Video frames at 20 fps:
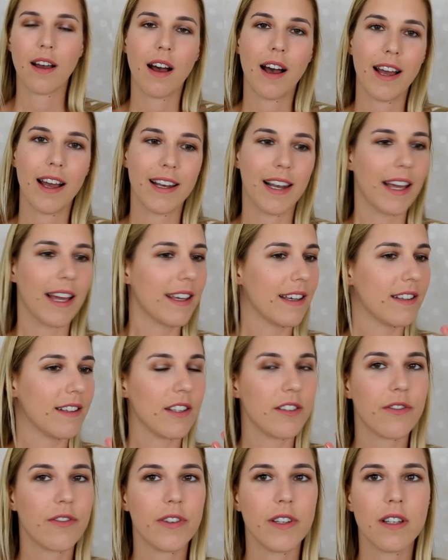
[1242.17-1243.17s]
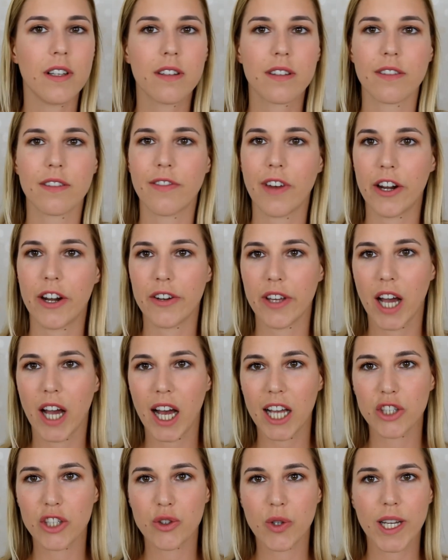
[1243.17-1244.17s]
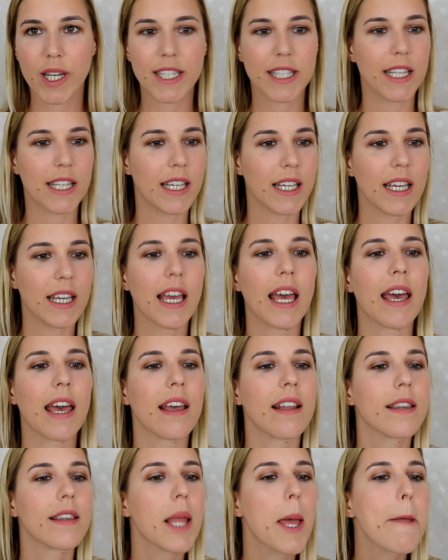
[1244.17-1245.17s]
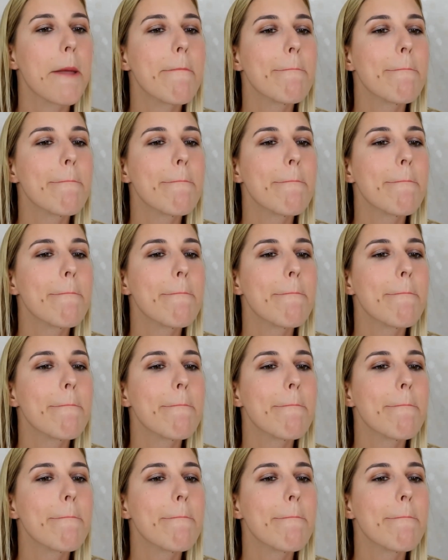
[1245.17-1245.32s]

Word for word: I like it. It feels very hydrating and